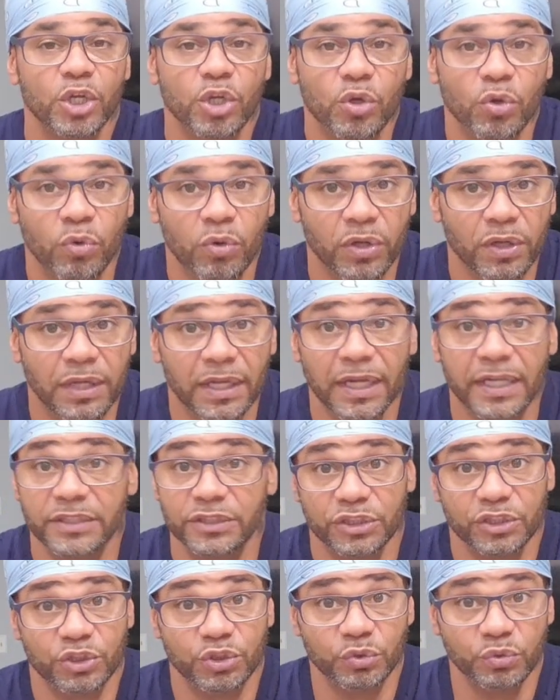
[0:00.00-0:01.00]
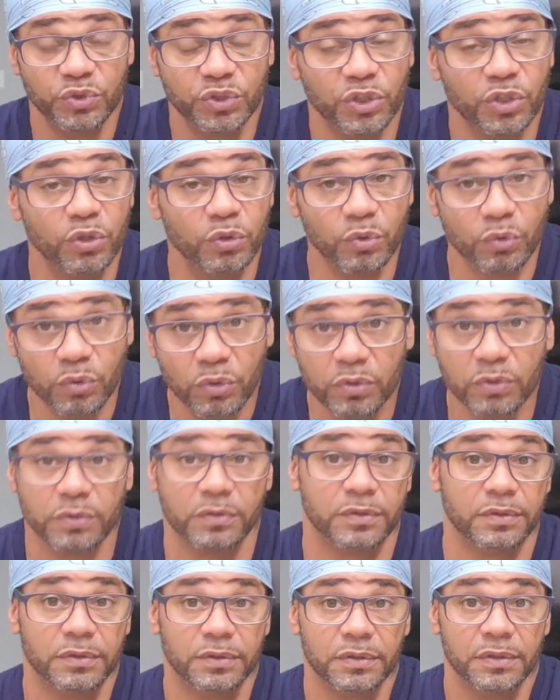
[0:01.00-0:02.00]
Go online, just use your Google.
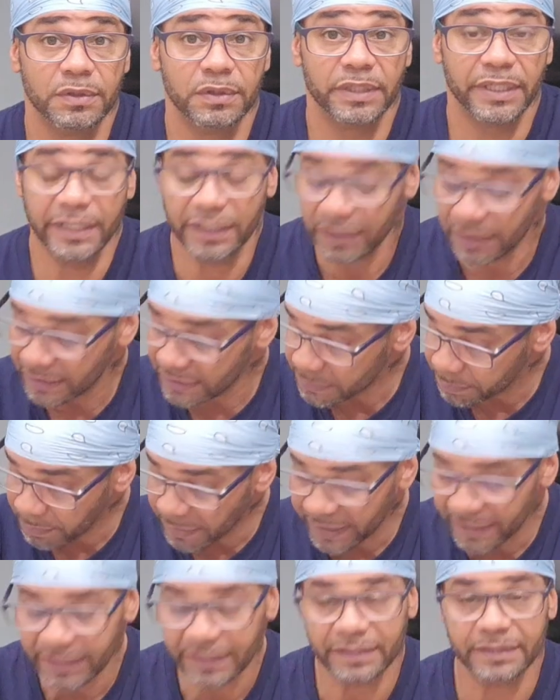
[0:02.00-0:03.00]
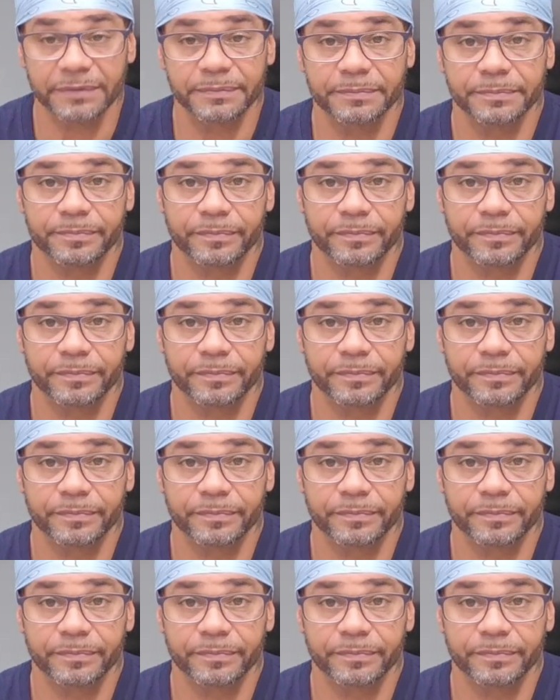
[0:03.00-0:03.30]
It'll explain it.